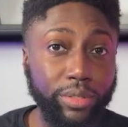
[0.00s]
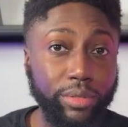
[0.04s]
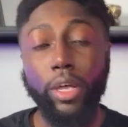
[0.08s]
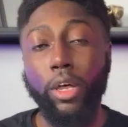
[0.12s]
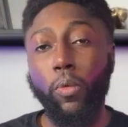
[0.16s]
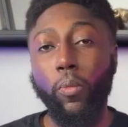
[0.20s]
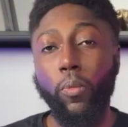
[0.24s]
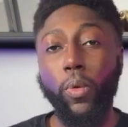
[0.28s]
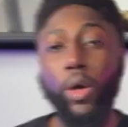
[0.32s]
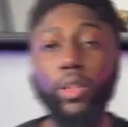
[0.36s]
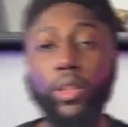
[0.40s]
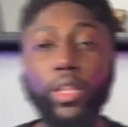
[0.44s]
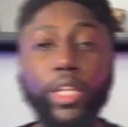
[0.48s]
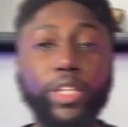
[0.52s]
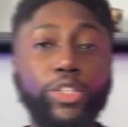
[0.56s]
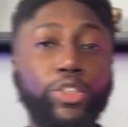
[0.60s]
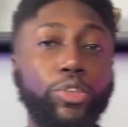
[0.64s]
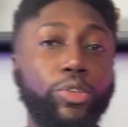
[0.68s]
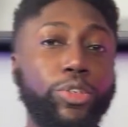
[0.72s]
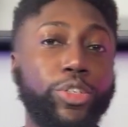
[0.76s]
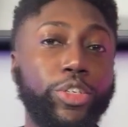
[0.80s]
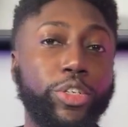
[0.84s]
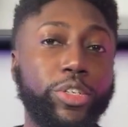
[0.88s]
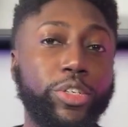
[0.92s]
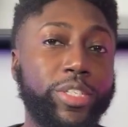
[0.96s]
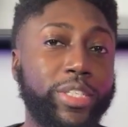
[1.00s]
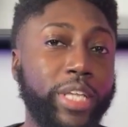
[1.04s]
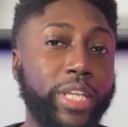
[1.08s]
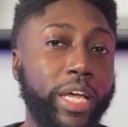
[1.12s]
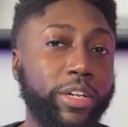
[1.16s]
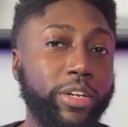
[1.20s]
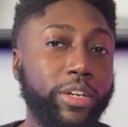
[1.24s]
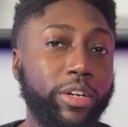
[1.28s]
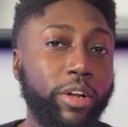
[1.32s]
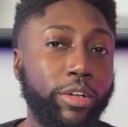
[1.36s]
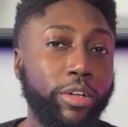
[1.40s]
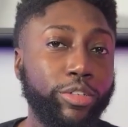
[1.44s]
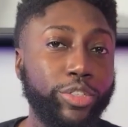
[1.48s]
Well, let's use your standard
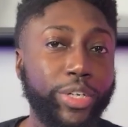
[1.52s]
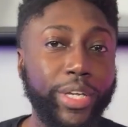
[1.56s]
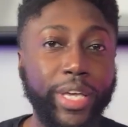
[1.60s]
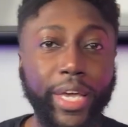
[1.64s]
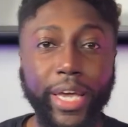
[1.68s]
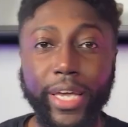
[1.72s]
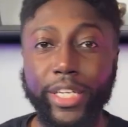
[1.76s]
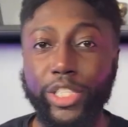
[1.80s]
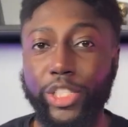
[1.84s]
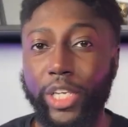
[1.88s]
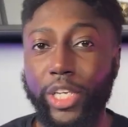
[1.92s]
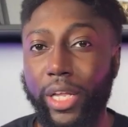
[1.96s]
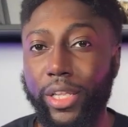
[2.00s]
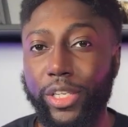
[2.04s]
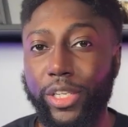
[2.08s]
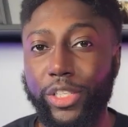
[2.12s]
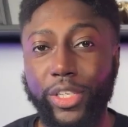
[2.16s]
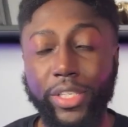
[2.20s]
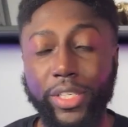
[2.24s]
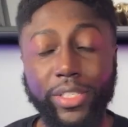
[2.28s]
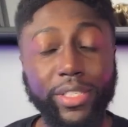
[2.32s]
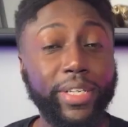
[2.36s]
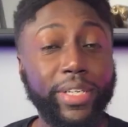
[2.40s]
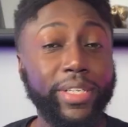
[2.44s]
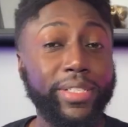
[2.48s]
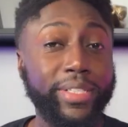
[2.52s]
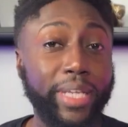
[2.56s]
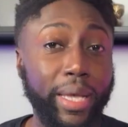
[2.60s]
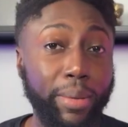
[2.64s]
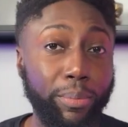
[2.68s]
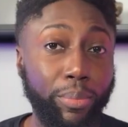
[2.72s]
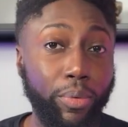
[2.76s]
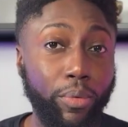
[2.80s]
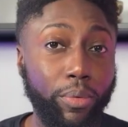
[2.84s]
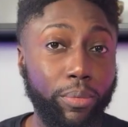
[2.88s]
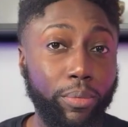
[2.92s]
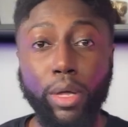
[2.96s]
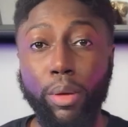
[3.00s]
100K challenge as an
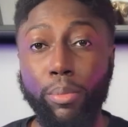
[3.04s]
example.